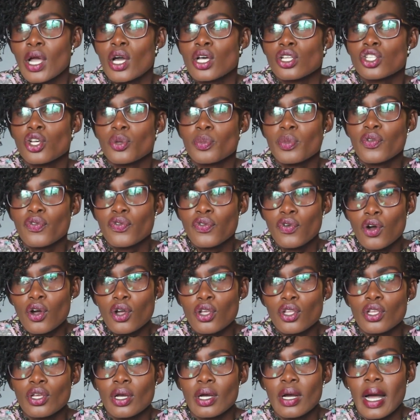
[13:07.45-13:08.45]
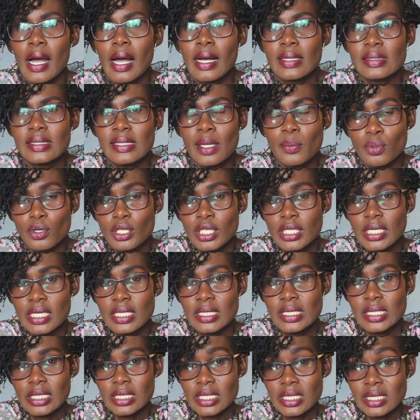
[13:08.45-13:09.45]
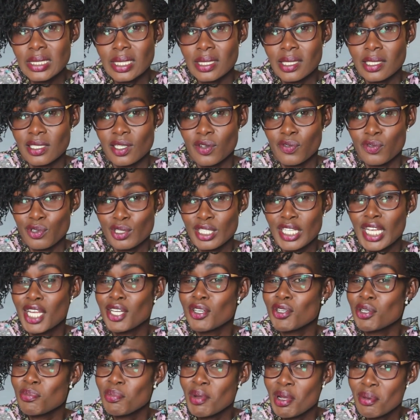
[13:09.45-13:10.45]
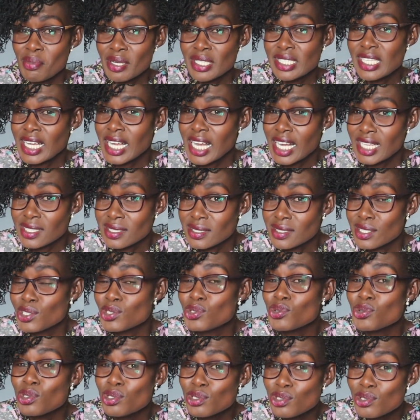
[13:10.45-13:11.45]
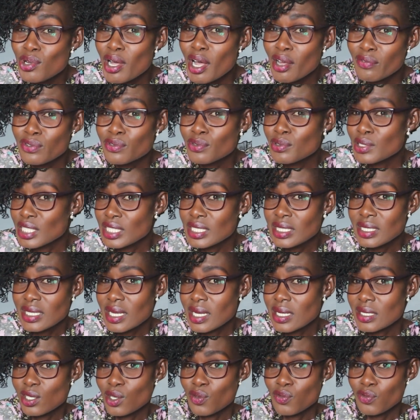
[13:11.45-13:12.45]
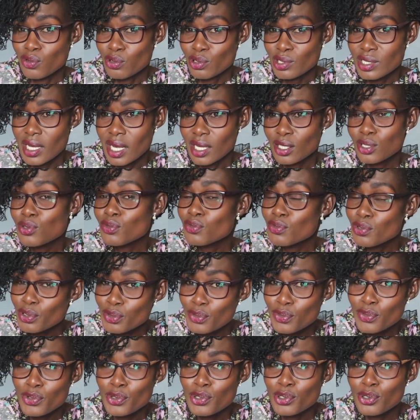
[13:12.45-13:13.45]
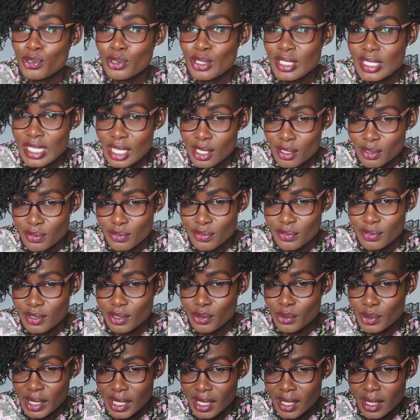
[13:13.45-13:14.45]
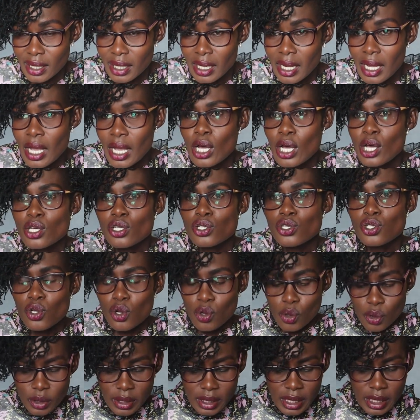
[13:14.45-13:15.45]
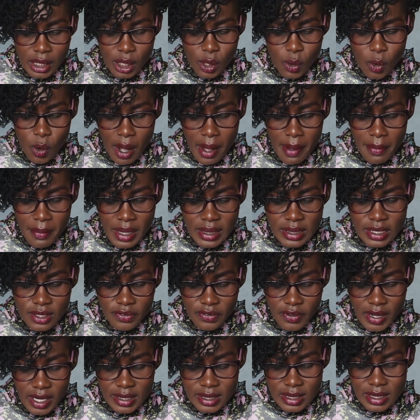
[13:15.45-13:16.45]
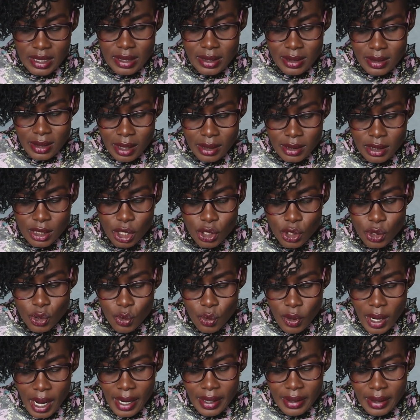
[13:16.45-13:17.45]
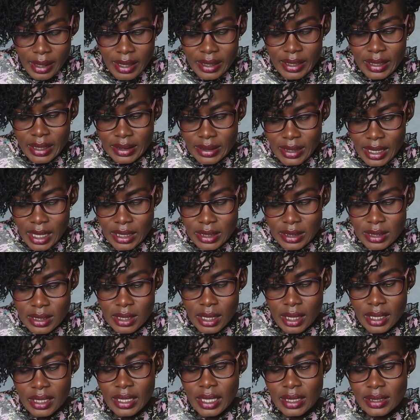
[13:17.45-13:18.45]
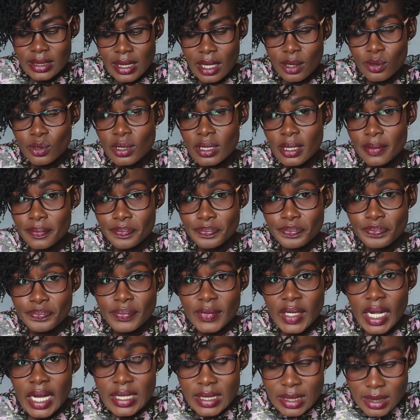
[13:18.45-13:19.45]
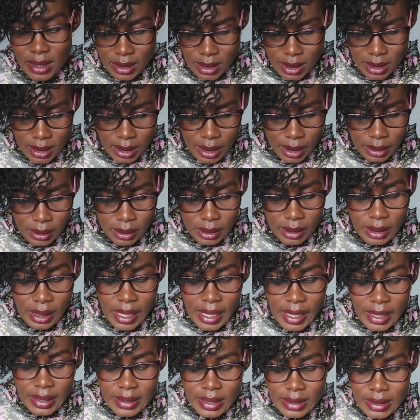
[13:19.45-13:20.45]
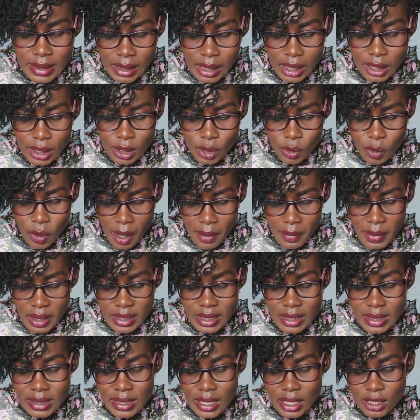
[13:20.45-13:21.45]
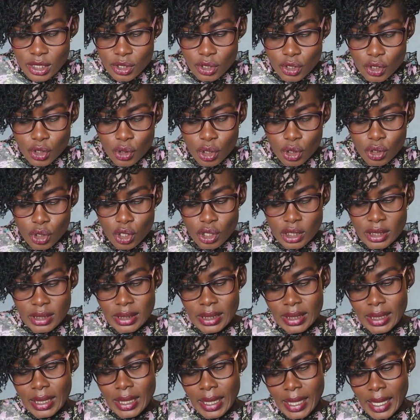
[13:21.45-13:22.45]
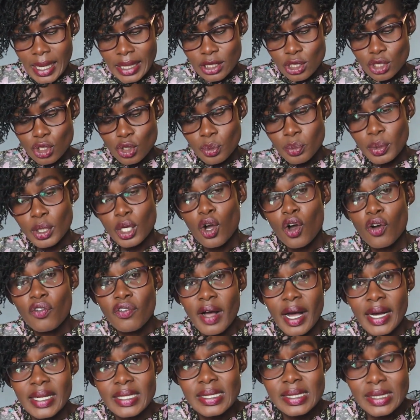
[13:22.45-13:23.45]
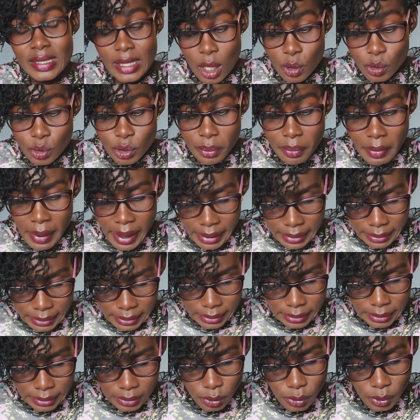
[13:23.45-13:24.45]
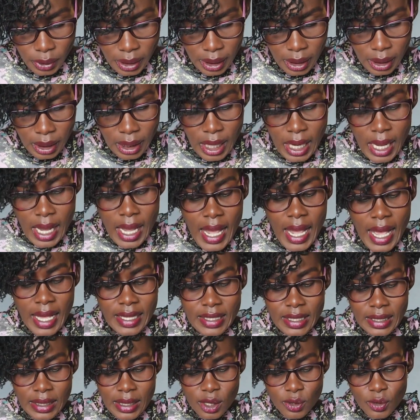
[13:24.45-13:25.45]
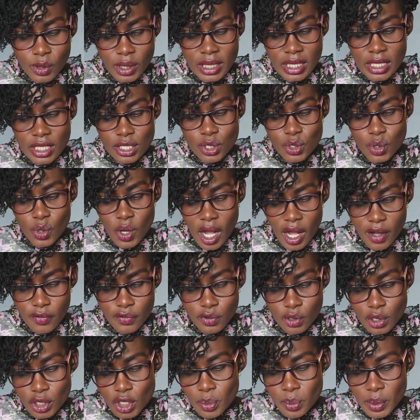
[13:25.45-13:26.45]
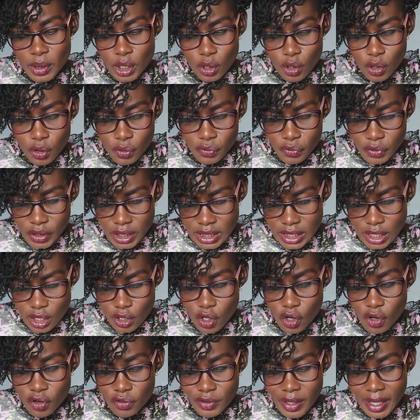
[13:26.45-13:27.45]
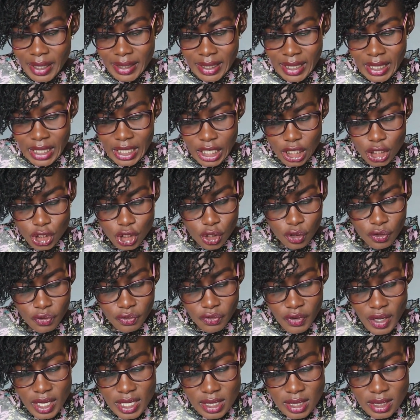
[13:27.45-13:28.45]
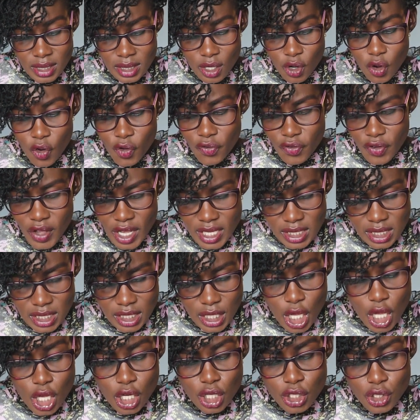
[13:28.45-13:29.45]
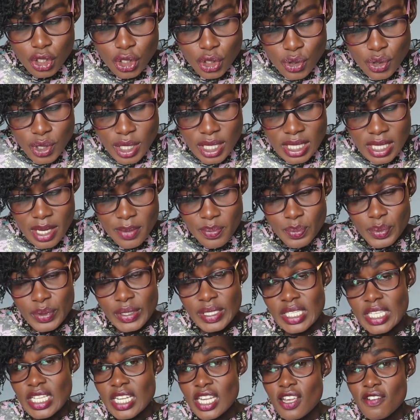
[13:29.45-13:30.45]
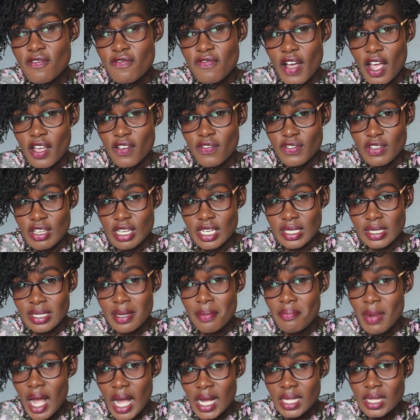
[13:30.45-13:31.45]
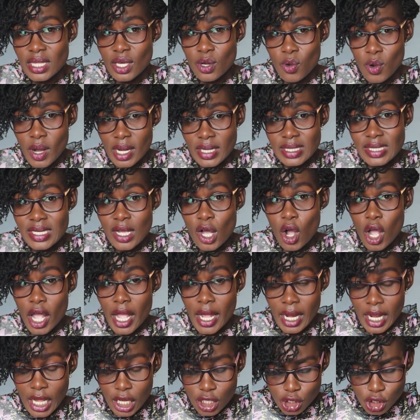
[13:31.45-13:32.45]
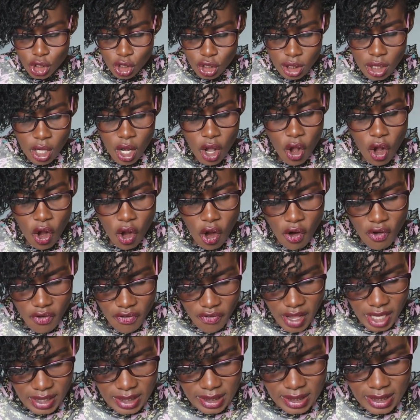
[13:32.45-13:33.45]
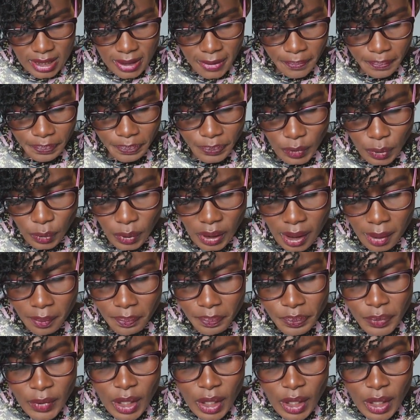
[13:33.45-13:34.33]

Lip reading: So before somebody is registered as a voter, and remember, as a candidate, you also have to register as a voter to vote for yourself. Okay, so the requirement first is that you are an adult and a sound citizen. The second requirement is that you're not declared to be of unsound mind. Okay. The third one is you have not been convicted of an election offense during the preceding 5 years. Mark the words election offense. Okay.